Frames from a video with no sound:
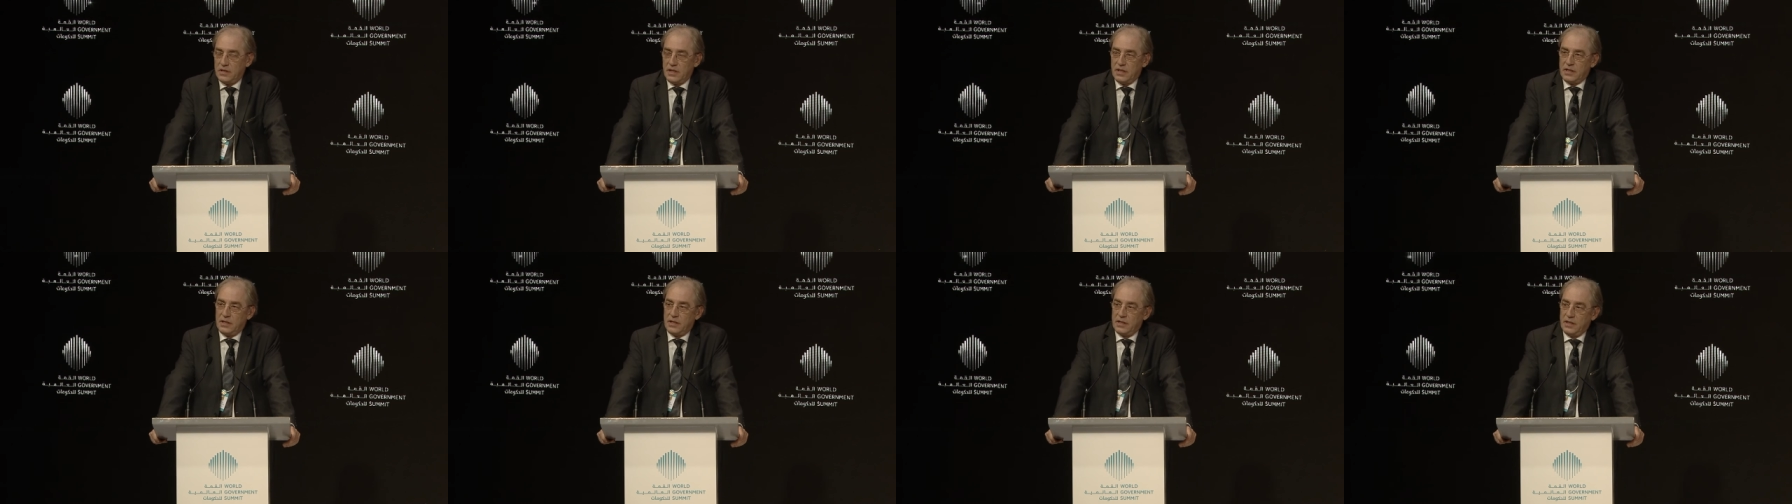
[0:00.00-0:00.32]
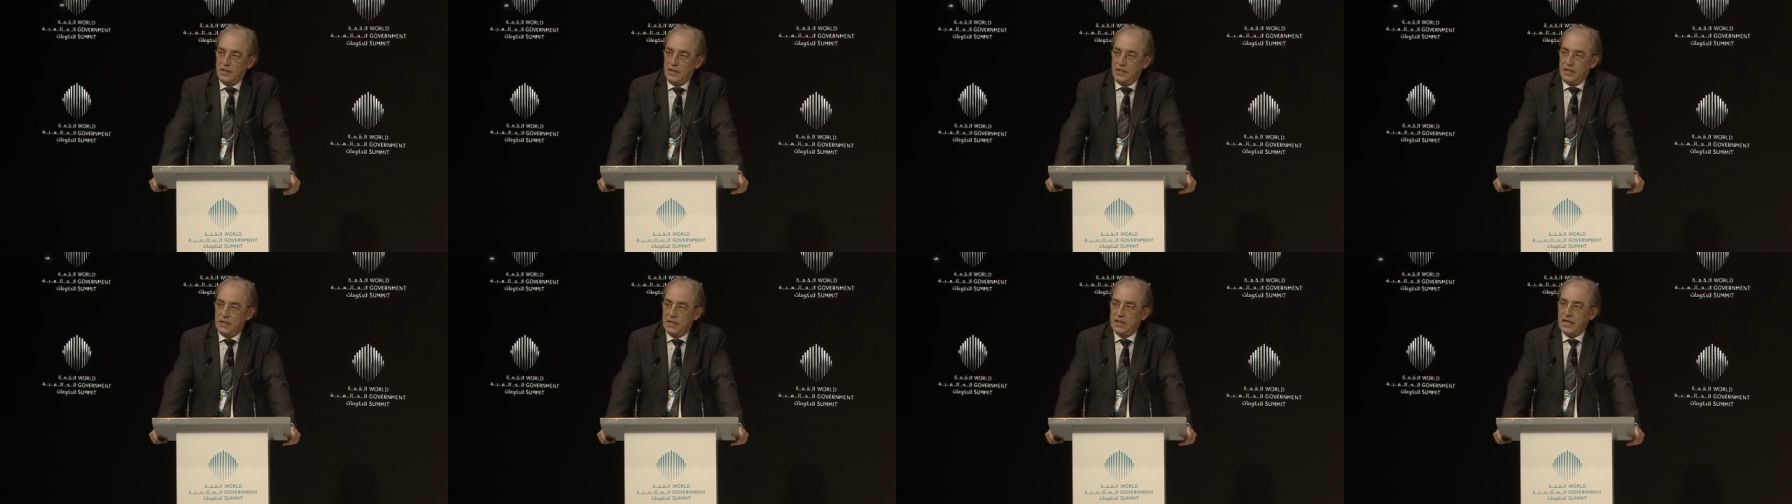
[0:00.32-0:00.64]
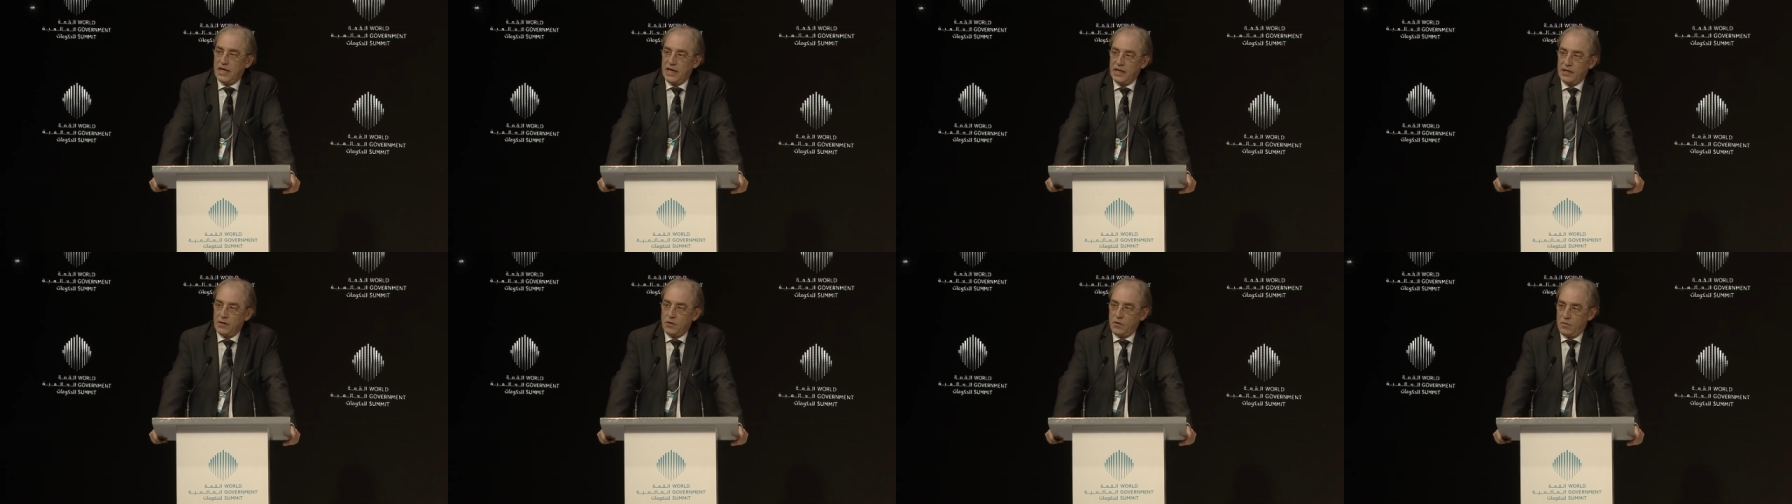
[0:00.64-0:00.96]
that
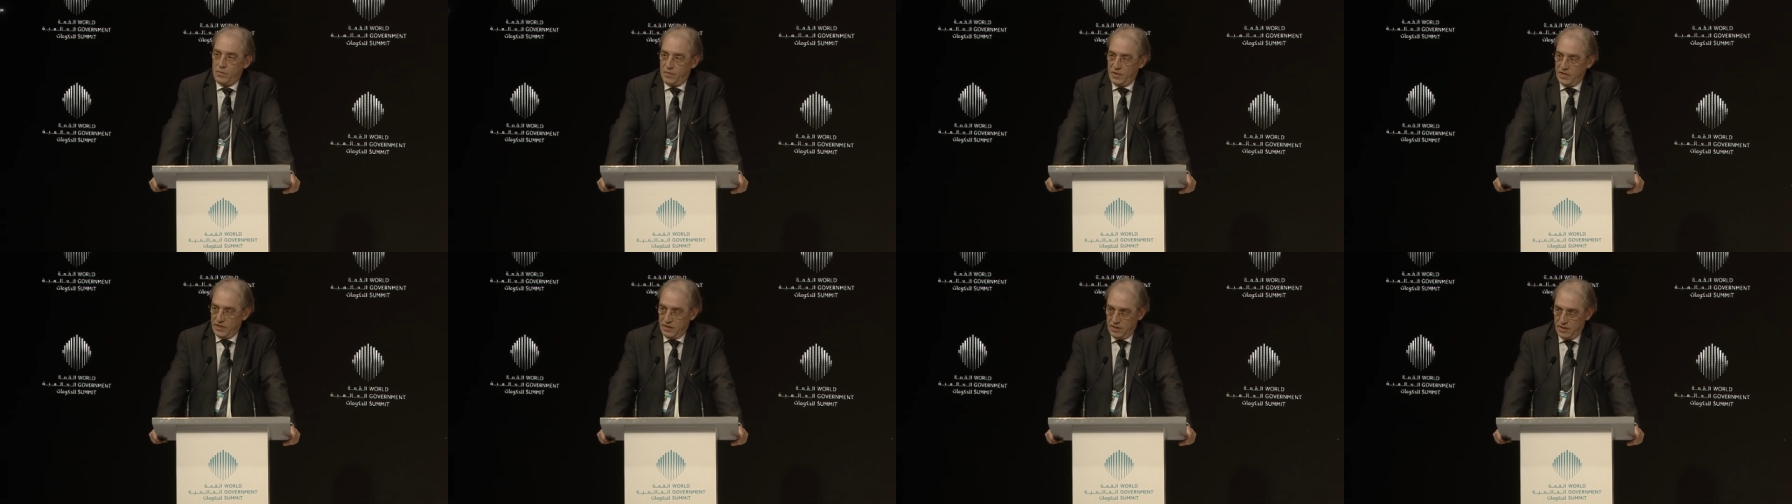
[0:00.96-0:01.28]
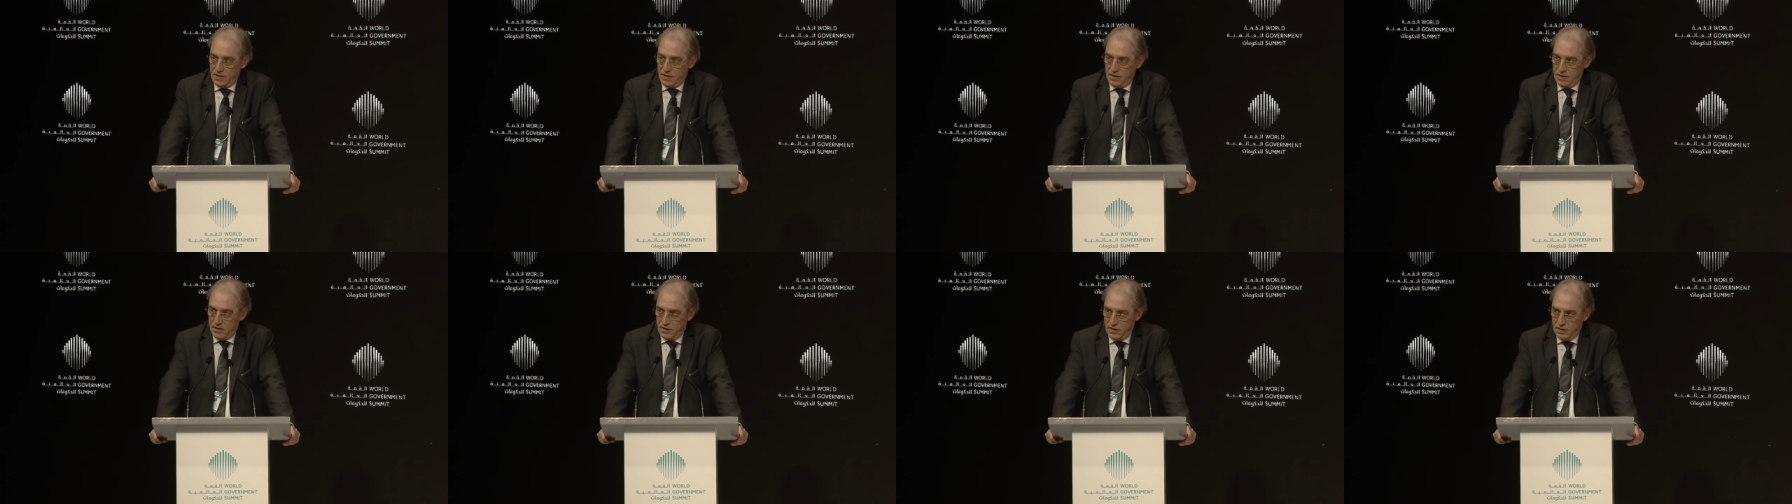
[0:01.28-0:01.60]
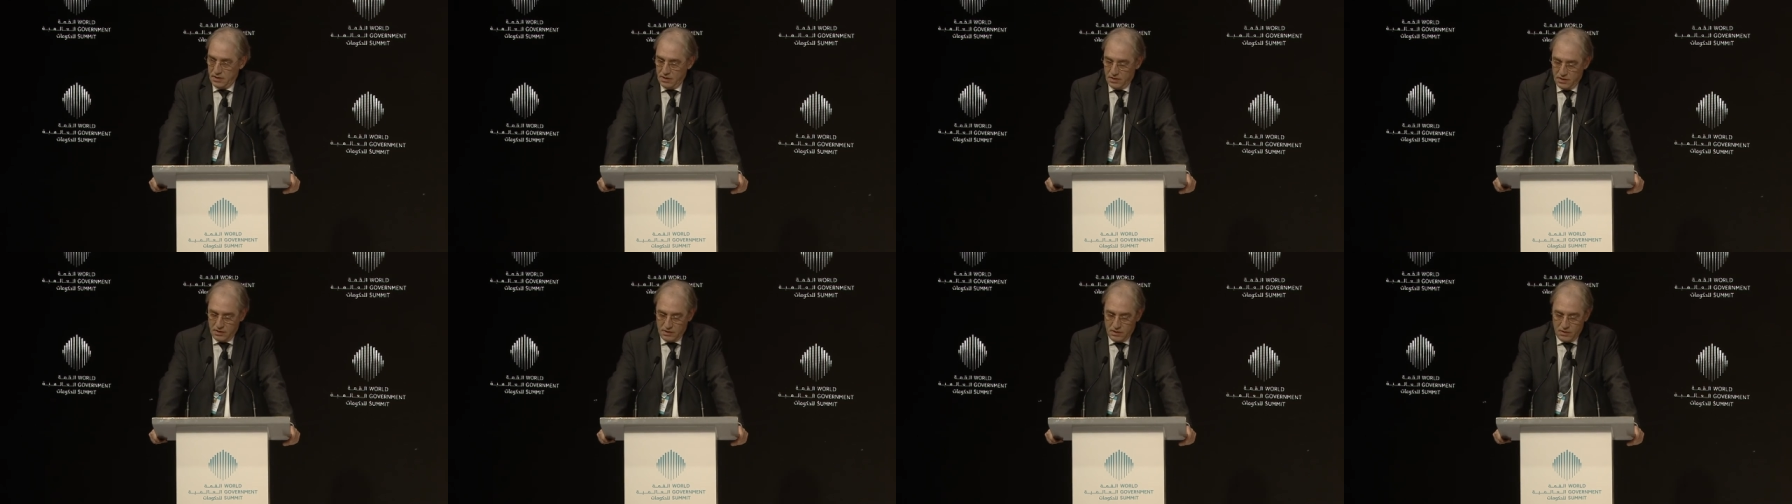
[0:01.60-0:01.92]
it can open
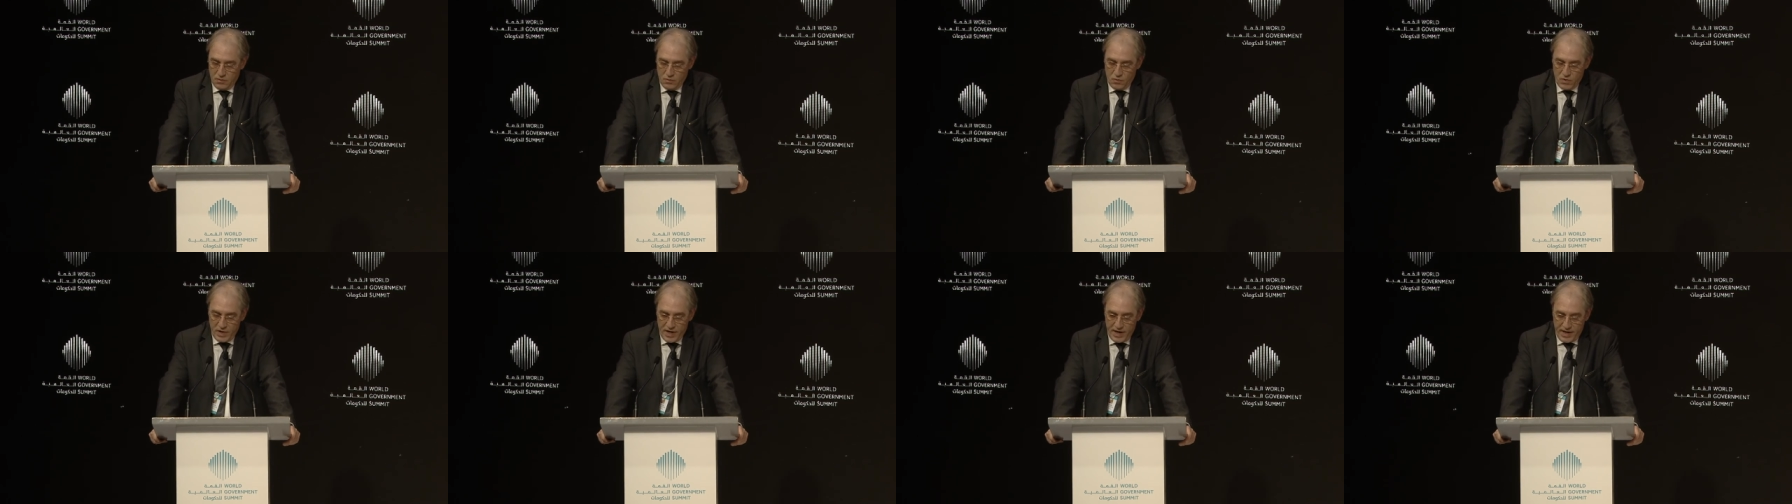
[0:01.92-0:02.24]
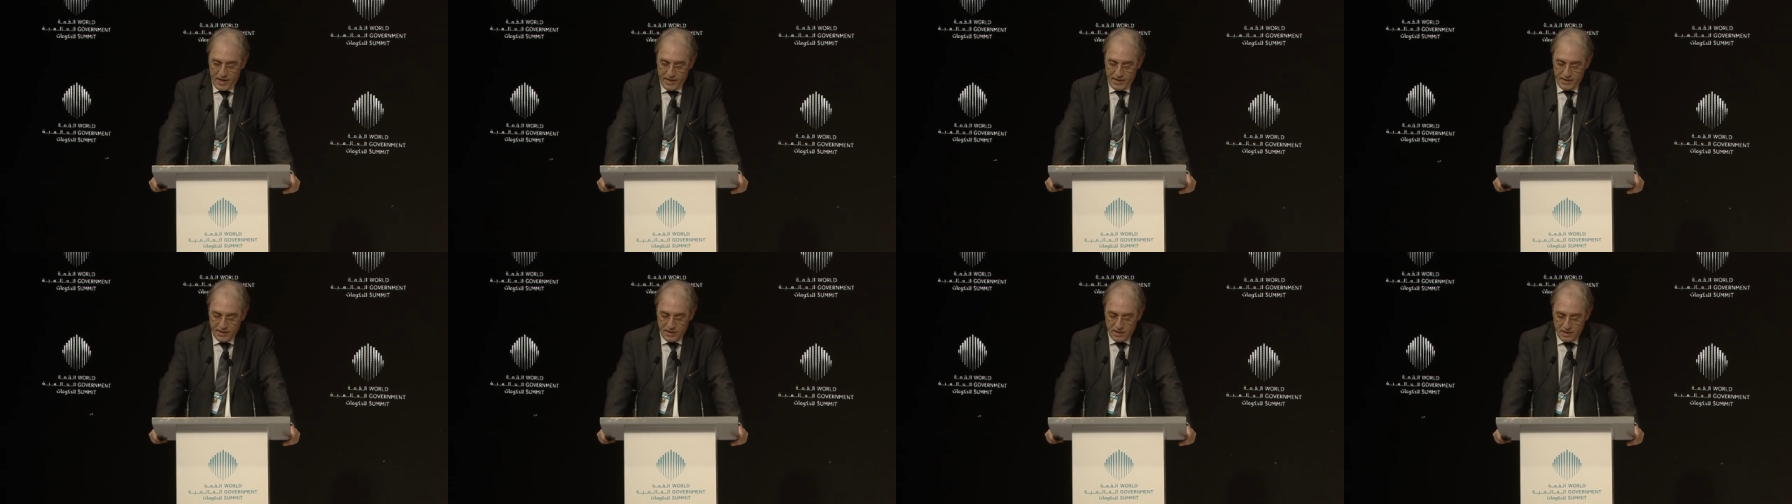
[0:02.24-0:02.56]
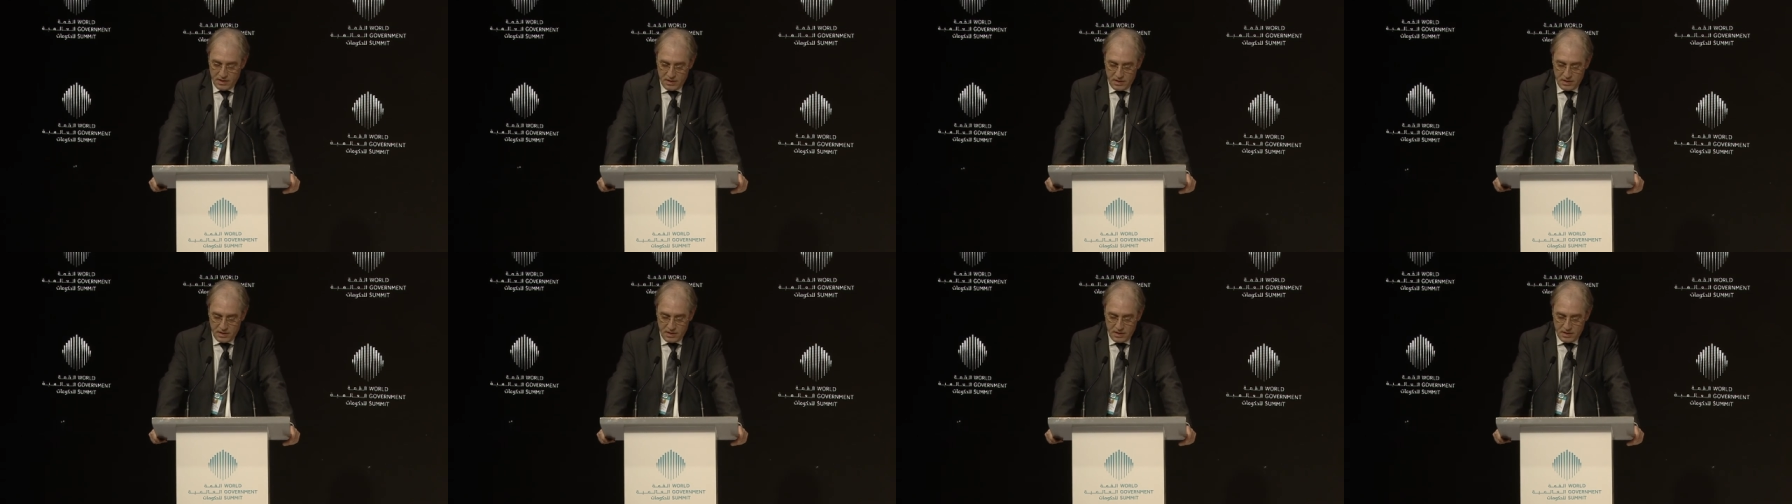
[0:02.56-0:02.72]
the way